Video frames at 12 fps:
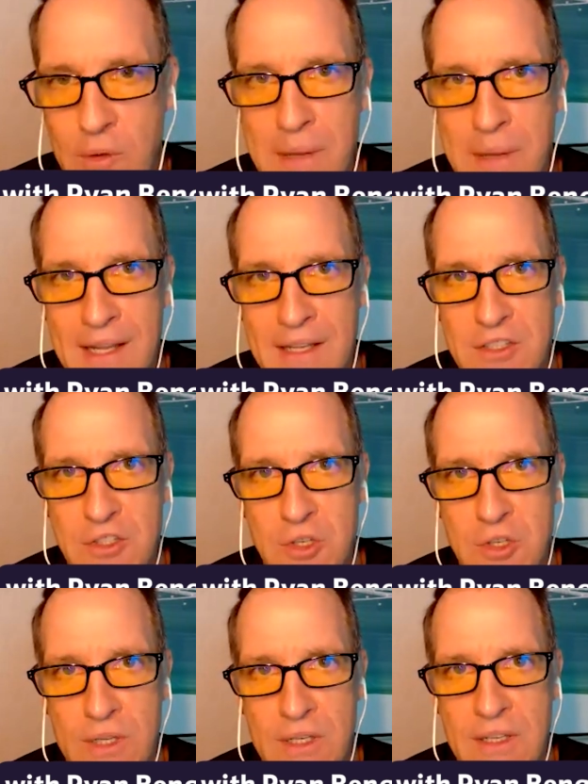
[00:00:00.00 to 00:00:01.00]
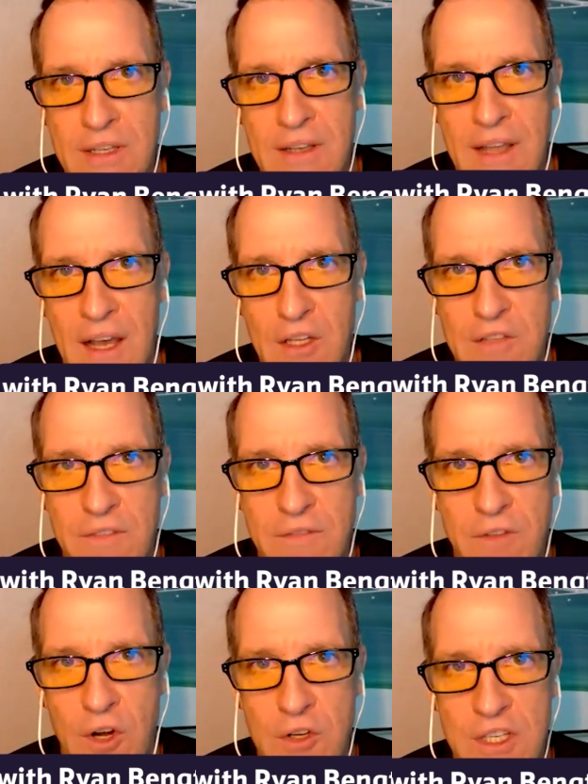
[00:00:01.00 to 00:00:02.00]
love what Panda's doing and how
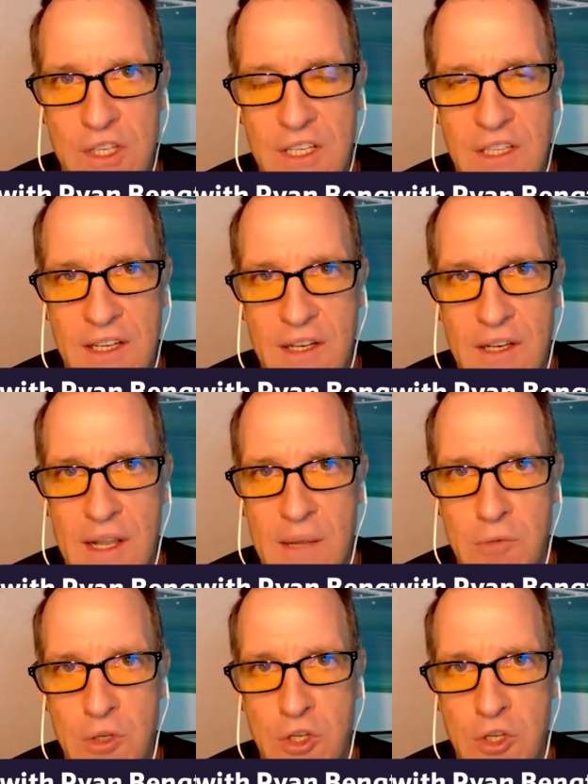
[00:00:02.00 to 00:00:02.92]
you've articulated it.